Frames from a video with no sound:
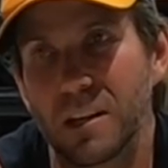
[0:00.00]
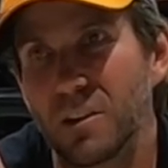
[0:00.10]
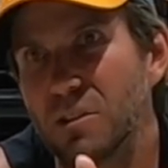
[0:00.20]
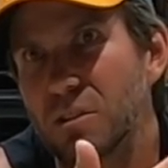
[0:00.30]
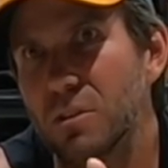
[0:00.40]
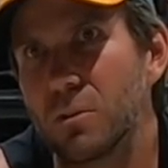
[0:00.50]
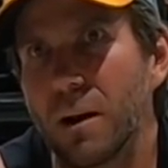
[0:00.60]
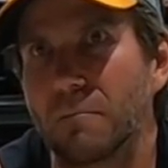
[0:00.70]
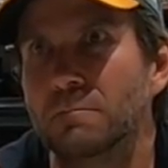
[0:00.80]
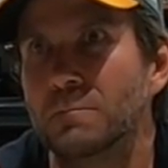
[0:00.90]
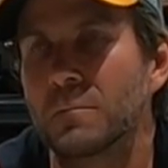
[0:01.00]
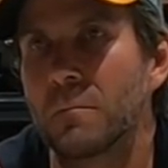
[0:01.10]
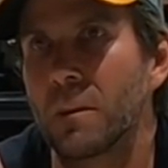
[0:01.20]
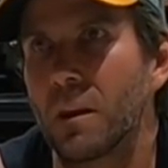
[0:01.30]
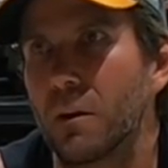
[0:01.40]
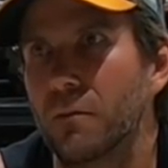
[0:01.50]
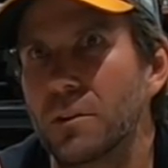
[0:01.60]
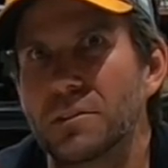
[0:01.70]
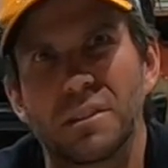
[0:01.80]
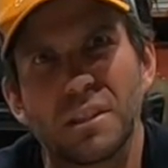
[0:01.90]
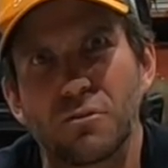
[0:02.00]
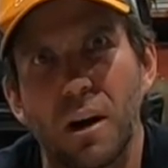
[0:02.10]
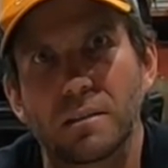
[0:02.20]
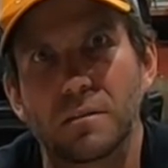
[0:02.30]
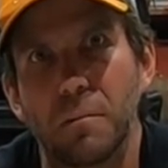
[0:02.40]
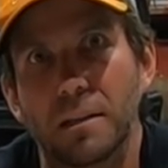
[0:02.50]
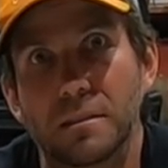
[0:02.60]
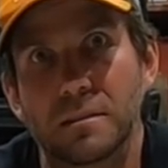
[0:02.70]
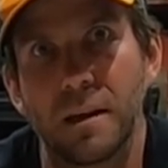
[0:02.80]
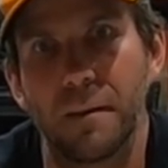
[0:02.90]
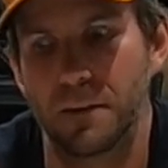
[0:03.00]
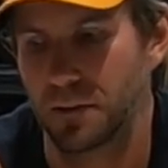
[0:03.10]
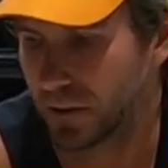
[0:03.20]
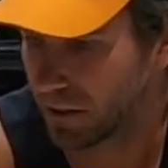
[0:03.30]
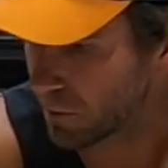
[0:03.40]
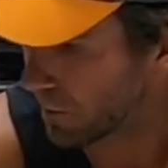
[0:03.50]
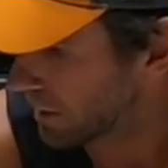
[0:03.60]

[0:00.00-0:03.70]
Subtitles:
They used to, if you used to see trucks and buses and that, they used to just